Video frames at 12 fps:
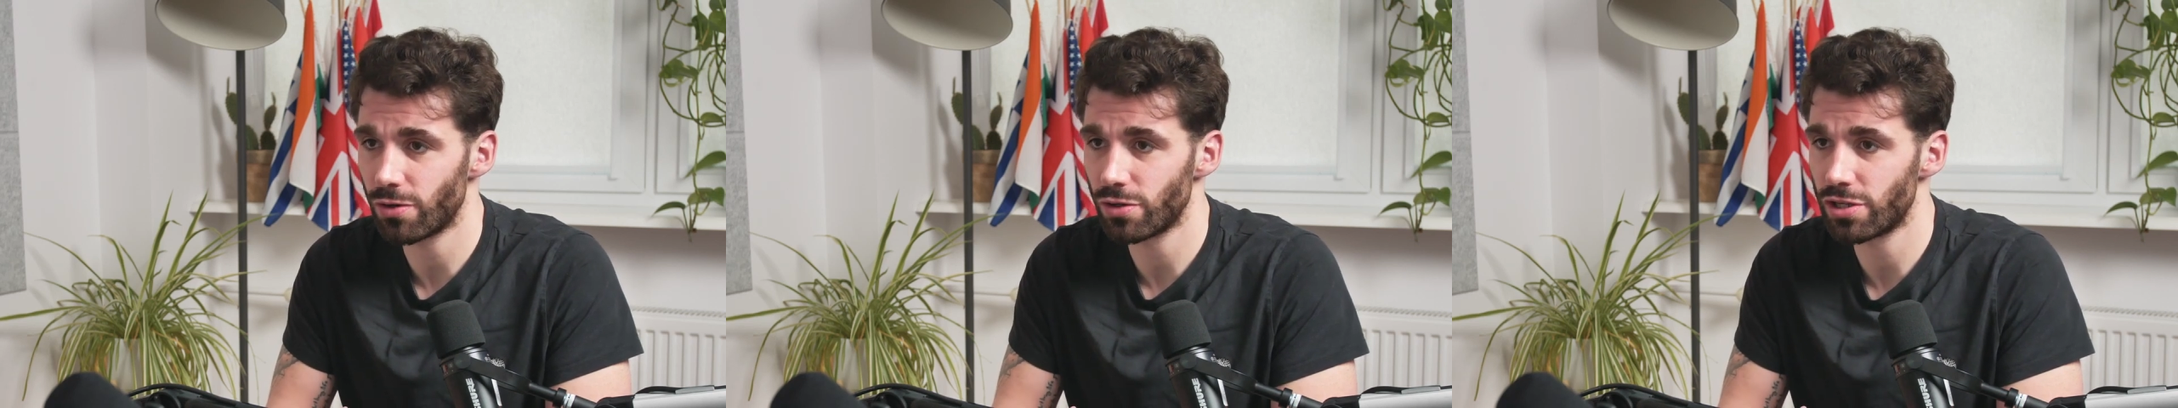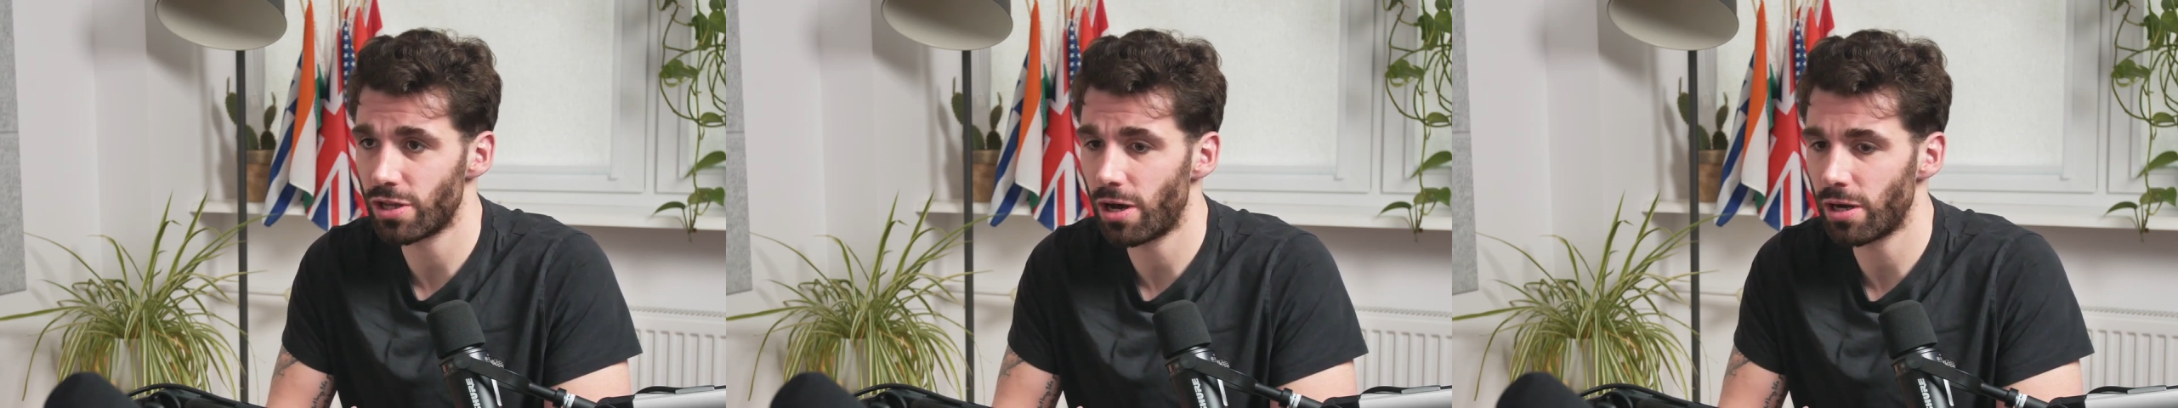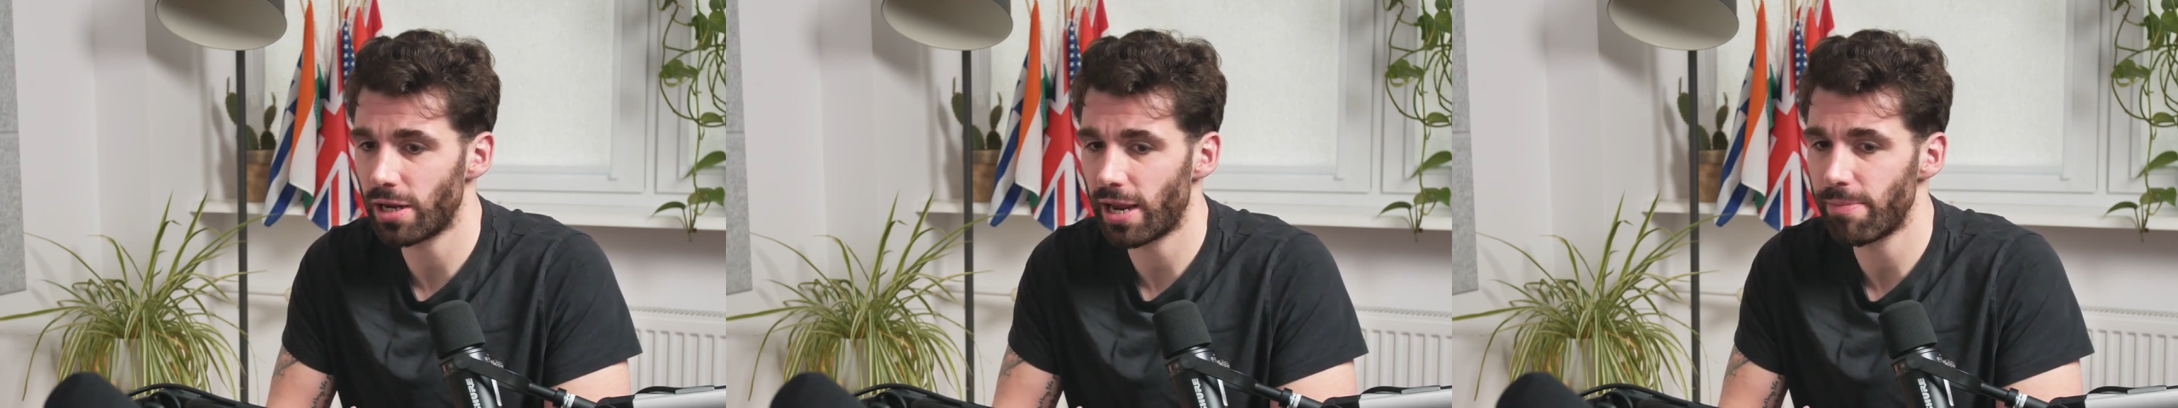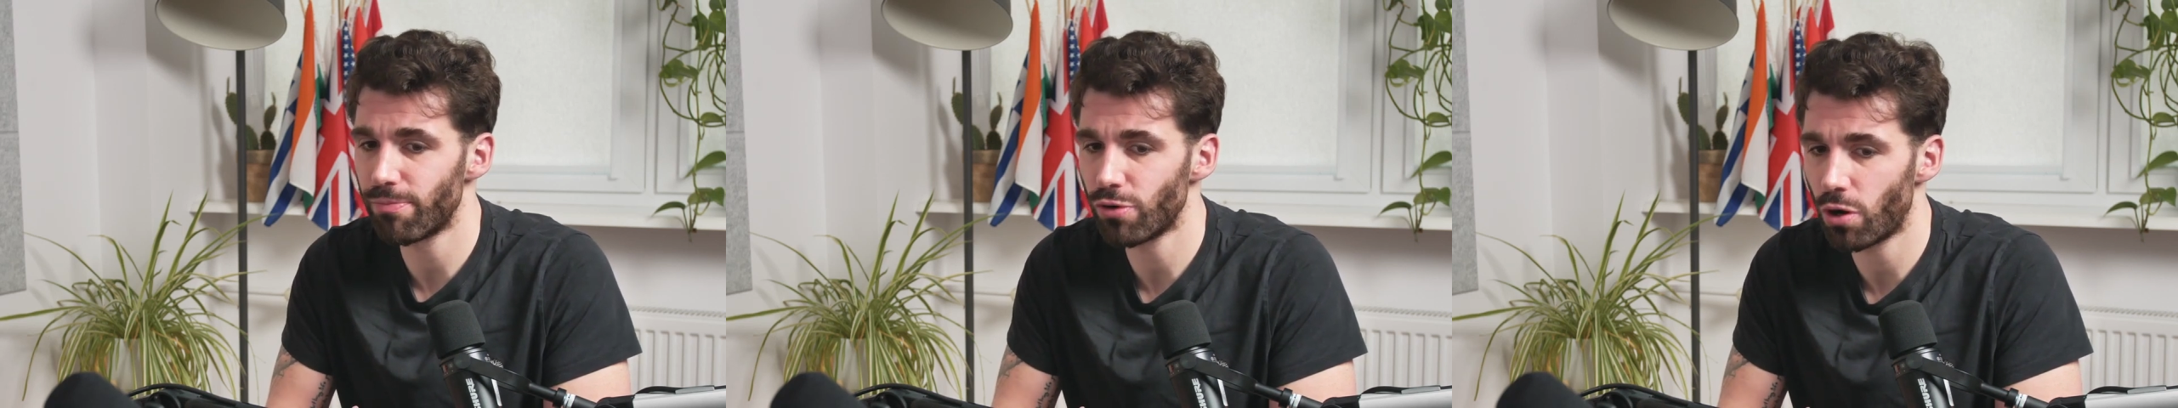or starting
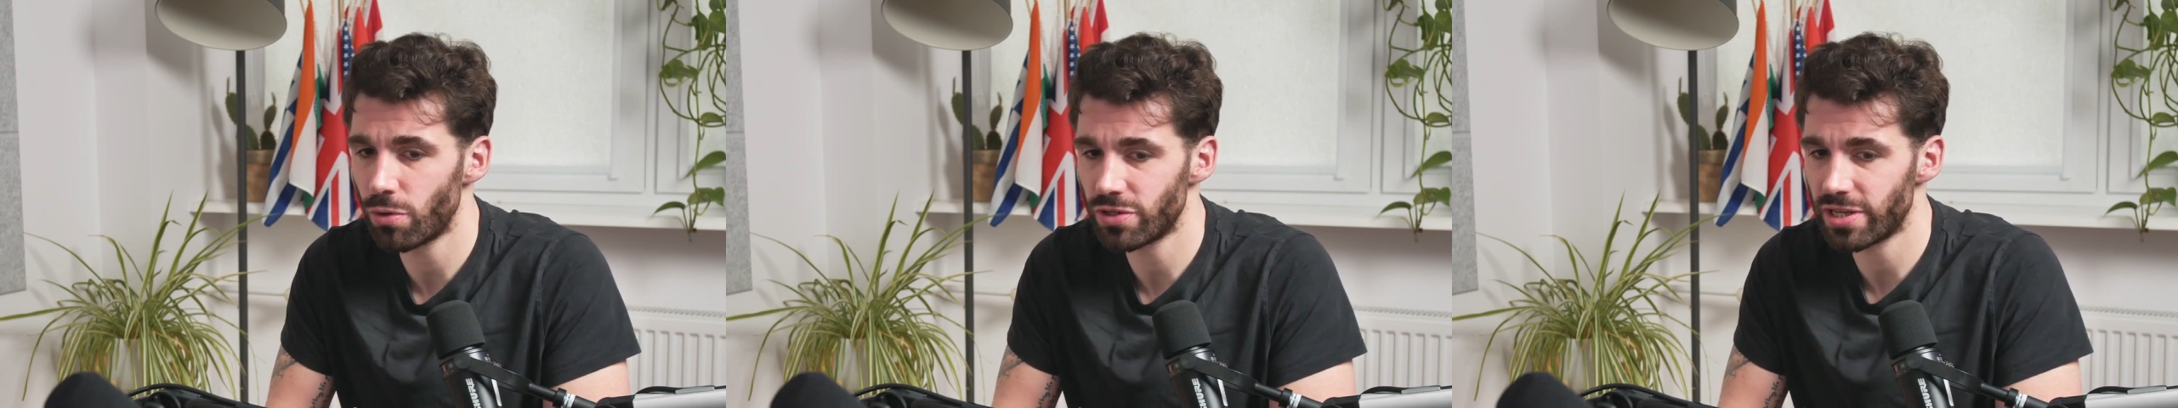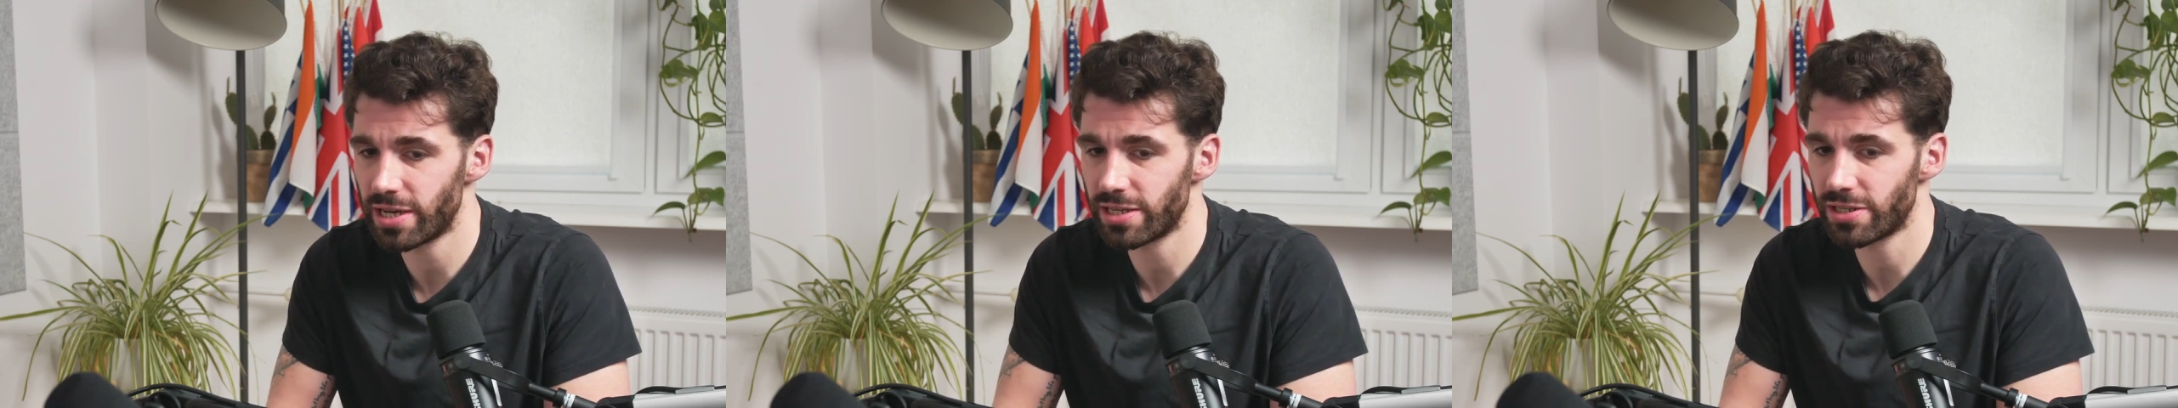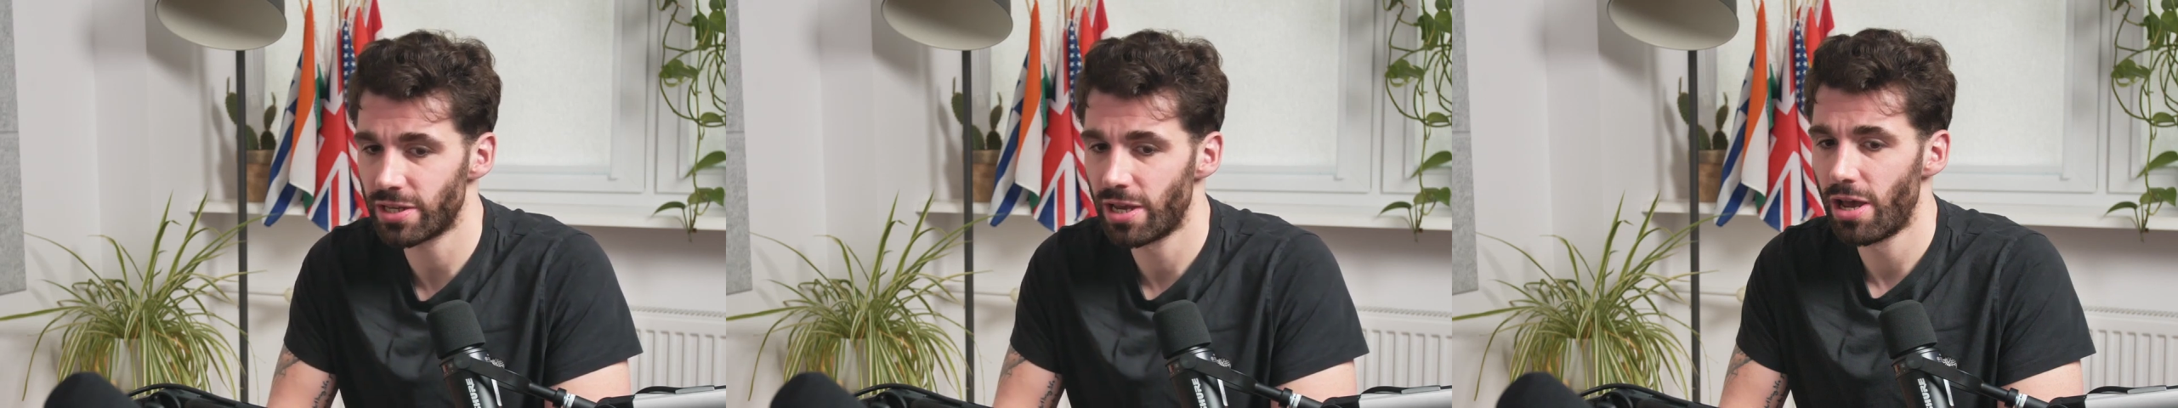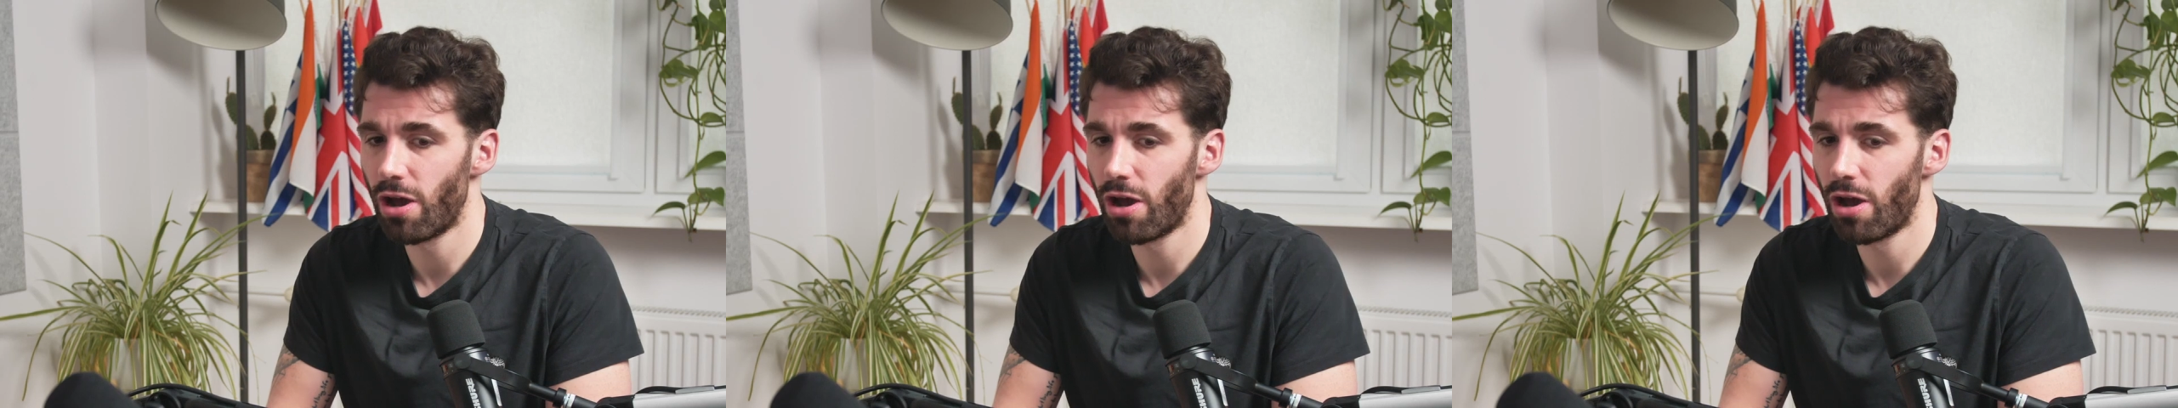a process